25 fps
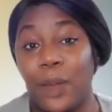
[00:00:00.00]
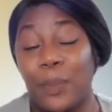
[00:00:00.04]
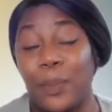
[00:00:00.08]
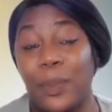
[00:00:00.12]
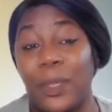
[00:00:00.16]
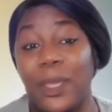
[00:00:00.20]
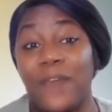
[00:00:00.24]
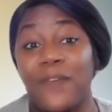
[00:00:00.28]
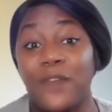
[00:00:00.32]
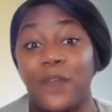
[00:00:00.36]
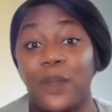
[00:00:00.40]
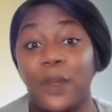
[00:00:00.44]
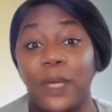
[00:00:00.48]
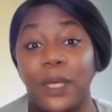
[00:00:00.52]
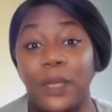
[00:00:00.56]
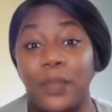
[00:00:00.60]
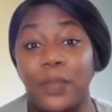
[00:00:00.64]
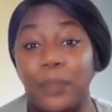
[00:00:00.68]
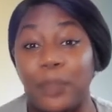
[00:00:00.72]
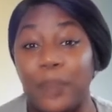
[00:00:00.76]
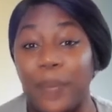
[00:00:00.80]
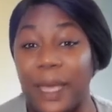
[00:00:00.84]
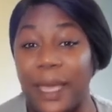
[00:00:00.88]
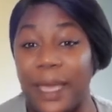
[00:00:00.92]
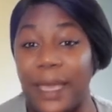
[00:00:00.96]
But if you
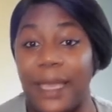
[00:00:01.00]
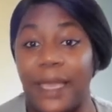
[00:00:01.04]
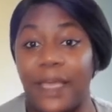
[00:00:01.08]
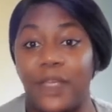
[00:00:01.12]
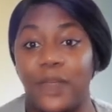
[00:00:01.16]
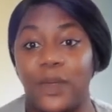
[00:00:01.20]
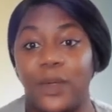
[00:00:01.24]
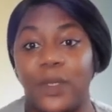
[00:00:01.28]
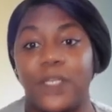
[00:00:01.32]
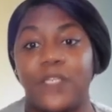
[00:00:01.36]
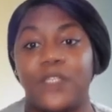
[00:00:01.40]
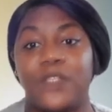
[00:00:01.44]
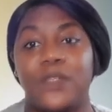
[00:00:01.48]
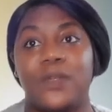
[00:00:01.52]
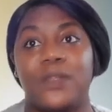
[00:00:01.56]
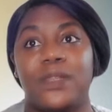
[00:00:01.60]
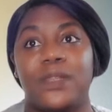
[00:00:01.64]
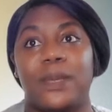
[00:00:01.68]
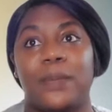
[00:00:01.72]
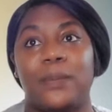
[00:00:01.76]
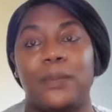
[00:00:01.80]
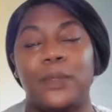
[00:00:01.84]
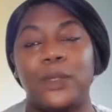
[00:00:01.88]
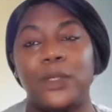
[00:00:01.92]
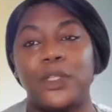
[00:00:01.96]
can peer, you can do
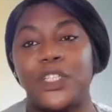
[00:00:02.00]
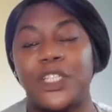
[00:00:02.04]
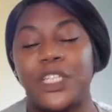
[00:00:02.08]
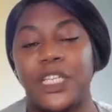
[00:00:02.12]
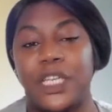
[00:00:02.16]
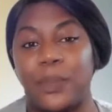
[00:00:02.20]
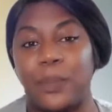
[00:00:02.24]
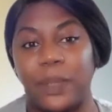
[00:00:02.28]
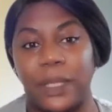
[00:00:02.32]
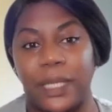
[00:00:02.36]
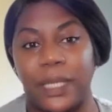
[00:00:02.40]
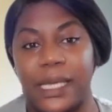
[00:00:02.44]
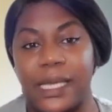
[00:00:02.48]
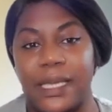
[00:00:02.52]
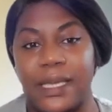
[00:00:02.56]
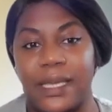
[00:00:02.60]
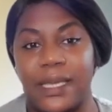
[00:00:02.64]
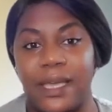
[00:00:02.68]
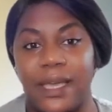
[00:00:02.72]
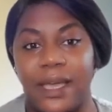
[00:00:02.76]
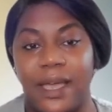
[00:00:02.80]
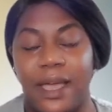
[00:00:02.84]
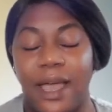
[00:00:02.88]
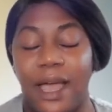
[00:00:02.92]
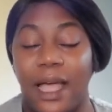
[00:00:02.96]
that more
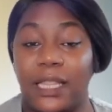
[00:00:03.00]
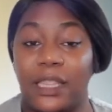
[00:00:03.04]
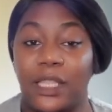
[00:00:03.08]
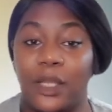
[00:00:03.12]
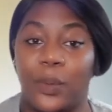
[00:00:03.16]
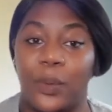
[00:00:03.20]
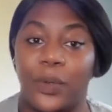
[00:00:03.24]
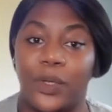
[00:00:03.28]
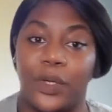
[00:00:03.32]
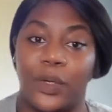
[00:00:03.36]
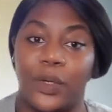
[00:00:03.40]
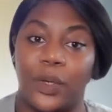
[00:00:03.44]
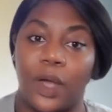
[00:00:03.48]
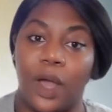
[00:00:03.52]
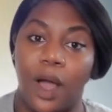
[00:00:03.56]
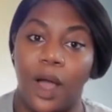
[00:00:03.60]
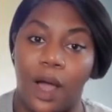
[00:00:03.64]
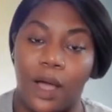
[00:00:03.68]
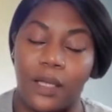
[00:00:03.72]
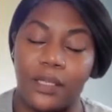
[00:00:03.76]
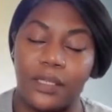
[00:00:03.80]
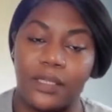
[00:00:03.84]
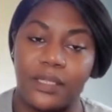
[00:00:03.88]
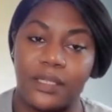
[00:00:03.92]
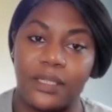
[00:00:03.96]
cheaply and lower your
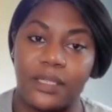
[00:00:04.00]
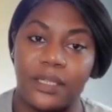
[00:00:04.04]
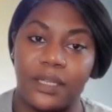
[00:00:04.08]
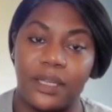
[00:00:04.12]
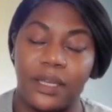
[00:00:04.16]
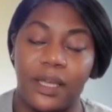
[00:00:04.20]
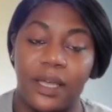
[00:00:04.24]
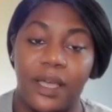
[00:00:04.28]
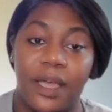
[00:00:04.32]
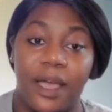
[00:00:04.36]
cost.